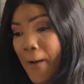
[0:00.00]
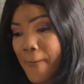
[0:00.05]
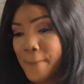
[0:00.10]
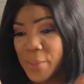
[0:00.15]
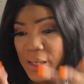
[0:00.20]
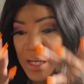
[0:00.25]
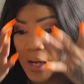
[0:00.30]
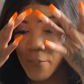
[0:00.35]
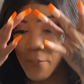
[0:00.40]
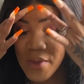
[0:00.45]

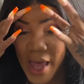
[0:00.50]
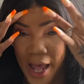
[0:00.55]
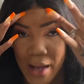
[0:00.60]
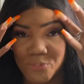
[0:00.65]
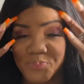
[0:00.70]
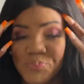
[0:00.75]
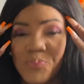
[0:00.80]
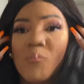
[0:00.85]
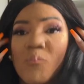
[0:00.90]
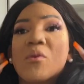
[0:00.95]
but yeah,
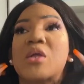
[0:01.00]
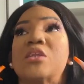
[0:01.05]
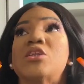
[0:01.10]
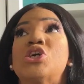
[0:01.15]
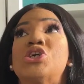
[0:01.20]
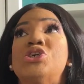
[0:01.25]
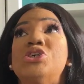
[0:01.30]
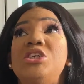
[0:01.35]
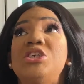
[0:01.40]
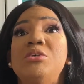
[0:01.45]
the
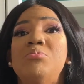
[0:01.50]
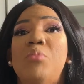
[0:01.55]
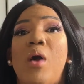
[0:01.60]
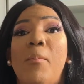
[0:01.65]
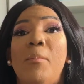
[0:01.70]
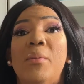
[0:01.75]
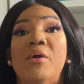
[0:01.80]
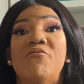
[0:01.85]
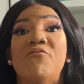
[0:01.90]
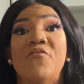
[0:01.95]
Gucci
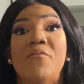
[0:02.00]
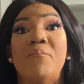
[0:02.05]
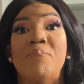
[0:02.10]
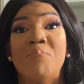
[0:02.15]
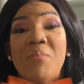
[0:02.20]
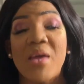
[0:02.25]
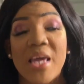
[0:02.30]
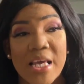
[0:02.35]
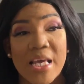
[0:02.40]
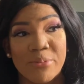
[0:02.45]
Marmont for
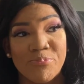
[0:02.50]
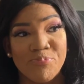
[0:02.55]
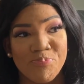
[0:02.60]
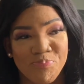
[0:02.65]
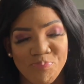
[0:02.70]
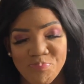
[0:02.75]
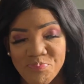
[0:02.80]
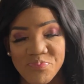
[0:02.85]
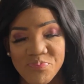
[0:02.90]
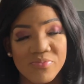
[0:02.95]
me
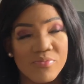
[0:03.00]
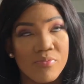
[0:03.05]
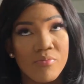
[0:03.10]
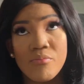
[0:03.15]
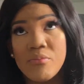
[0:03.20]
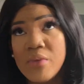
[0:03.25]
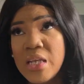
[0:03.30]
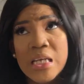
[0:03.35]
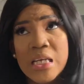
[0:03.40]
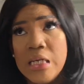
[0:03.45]

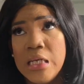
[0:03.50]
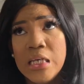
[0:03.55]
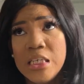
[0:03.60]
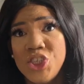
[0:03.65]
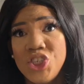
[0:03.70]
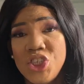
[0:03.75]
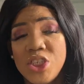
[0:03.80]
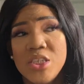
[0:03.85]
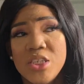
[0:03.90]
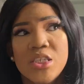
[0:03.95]

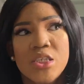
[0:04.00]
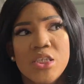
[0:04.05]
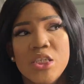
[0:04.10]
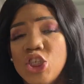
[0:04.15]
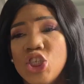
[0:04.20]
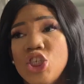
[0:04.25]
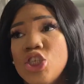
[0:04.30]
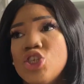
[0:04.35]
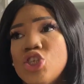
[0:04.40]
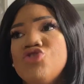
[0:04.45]
is
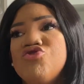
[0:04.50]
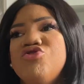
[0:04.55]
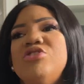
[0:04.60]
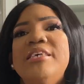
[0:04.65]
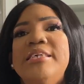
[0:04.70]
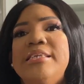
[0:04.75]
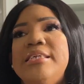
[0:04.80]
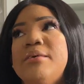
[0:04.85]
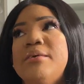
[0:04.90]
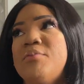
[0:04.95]
just
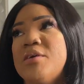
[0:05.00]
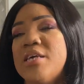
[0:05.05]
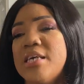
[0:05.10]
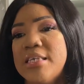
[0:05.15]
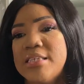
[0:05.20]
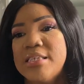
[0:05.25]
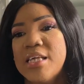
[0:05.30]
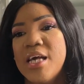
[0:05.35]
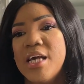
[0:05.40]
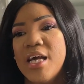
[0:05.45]
crazy
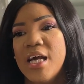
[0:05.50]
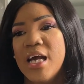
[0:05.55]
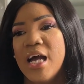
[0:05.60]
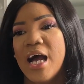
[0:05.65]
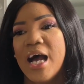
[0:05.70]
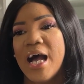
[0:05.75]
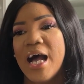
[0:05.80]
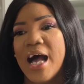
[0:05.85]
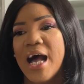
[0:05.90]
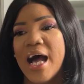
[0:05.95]
because
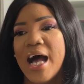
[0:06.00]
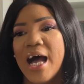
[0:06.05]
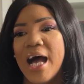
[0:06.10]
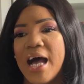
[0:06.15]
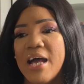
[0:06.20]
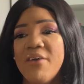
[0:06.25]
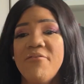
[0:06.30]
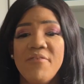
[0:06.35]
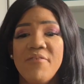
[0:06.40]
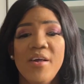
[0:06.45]

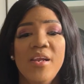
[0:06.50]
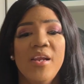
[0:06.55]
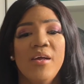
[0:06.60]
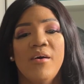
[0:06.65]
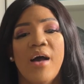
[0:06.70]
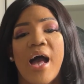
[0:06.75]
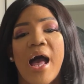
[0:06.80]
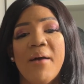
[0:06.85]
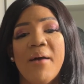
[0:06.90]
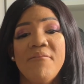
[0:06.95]
I fell
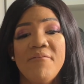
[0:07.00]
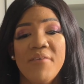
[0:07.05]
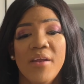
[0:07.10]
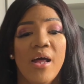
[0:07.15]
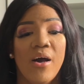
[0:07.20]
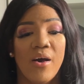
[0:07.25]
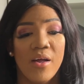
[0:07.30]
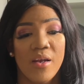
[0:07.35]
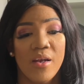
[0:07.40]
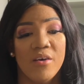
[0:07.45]

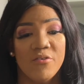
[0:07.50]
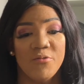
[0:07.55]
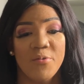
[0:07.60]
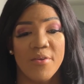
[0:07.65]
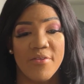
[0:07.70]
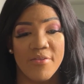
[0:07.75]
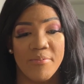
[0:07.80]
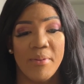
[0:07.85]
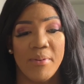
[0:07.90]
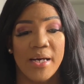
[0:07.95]
out of love
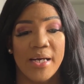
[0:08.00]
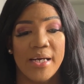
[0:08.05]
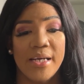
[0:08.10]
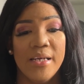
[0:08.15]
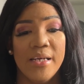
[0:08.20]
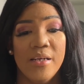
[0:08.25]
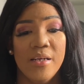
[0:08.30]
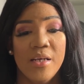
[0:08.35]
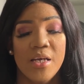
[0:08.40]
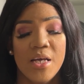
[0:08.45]
with
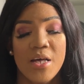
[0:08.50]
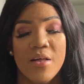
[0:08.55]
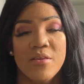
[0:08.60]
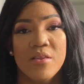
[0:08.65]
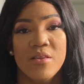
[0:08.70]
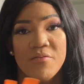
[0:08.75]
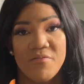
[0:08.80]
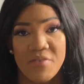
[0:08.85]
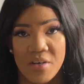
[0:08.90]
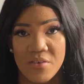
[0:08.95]
mine,
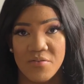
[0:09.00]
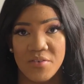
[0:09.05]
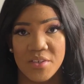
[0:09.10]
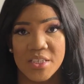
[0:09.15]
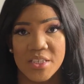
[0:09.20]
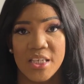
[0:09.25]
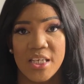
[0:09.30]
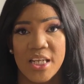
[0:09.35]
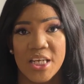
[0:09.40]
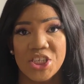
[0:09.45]
the
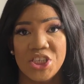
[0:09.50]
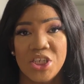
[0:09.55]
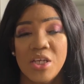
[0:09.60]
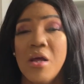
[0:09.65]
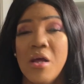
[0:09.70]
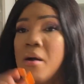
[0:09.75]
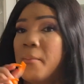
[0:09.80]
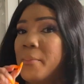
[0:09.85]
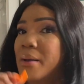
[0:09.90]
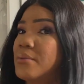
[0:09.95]
velvet collection,
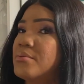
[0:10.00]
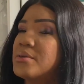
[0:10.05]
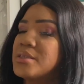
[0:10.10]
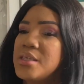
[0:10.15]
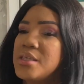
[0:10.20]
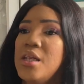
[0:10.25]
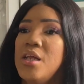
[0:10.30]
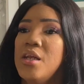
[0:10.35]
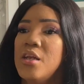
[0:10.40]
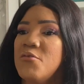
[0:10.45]
but I'm
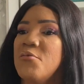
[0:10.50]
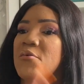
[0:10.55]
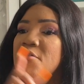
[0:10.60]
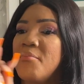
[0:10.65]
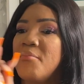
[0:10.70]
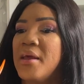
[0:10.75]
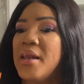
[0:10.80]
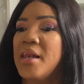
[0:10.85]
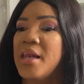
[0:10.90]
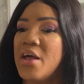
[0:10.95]
still in love with
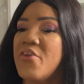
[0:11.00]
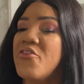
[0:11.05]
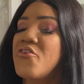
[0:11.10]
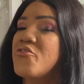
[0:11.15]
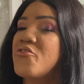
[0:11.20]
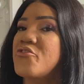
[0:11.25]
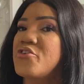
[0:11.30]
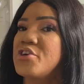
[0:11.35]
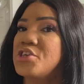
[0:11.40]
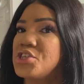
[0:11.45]
my leather
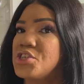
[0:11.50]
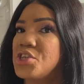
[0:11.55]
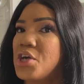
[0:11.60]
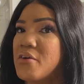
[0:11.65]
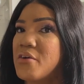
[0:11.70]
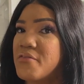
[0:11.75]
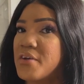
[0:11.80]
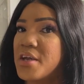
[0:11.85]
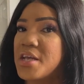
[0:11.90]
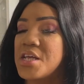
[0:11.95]
version
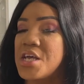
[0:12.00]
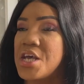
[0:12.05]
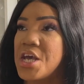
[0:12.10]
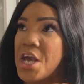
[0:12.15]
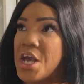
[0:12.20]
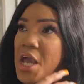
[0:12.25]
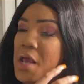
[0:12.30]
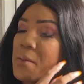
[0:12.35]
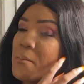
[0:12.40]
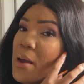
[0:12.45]
of it
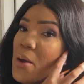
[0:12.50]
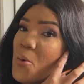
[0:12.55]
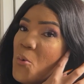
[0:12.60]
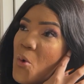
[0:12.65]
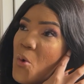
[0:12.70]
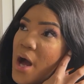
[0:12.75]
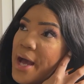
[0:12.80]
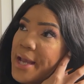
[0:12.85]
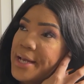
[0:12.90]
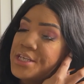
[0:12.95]
in my
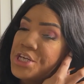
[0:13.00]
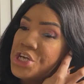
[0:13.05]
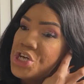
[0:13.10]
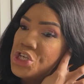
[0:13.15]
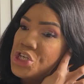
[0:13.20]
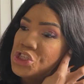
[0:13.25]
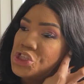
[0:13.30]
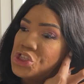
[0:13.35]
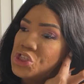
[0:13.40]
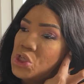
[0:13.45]
white.
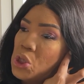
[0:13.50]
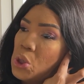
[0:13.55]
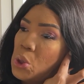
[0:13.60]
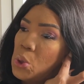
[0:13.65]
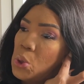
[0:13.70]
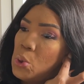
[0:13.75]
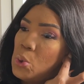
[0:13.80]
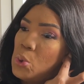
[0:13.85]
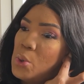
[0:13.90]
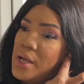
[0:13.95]

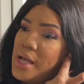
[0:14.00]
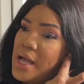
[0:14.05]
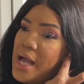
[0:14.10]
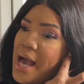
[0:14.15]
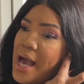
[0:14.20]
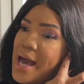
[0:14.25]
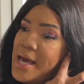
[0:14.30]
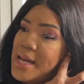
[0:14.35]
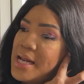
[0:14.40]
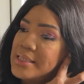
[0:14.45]
So,
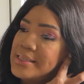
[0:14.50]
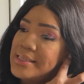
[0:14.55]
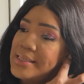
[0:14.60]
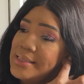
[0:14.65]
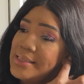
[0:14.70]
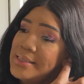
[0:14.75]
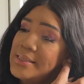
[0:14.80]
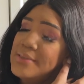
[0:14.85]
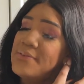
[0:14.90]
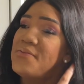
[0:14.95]
and I
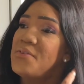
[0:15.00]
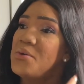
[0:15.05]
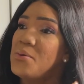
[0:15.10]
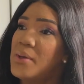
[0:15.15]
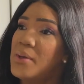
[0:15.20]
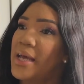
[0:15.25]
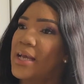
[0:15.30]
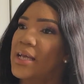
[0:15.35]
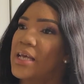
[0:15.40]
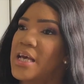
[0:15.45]
tend to feel
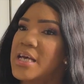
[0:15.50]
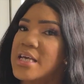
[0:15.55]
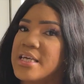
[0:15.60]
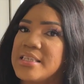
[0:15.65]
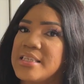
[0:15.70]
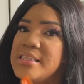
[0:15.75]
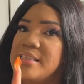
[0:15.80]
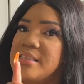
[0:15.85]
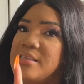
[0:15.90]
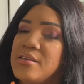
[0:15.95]
like
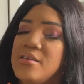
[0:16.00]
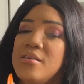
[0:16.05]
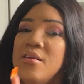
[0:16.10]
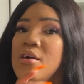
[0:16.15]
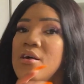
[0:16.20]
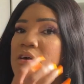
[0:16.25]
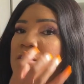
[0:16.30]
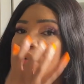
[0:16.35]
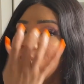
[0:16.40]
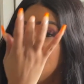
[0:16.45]
it's still
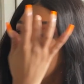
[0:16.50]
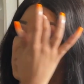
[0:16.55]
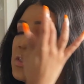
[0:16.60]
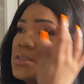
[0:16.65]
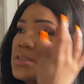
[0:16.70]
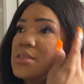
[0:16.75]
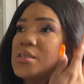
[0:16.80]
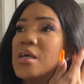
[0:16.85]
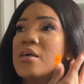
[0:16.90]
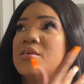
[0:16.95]

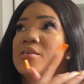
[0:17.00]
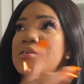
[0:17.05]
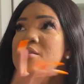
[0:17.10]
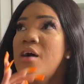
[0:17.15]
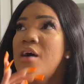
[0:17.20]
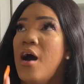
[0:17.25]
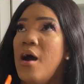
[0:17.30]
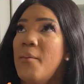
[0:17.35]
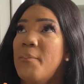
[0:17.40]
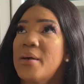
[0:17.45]
Gucci's
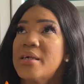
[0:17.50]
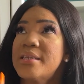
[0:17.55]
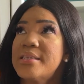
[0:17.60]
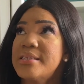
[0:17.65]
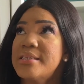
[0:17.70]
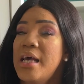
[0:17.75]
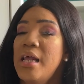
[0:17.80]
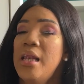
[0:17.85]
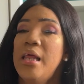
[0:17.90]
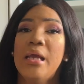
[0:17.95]
top
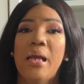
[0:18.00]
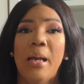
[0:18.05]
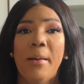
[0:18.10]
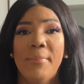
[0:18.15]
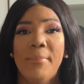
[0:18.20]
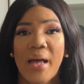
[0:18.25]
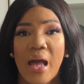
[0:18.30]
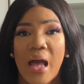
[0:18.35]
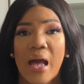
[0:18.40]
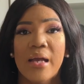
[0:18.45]
selling
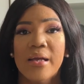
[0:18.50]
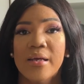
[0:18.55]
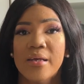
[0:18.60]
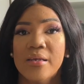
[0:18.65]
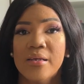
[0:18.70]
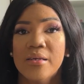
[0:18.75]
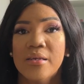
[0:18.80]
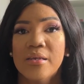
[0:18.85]
bag.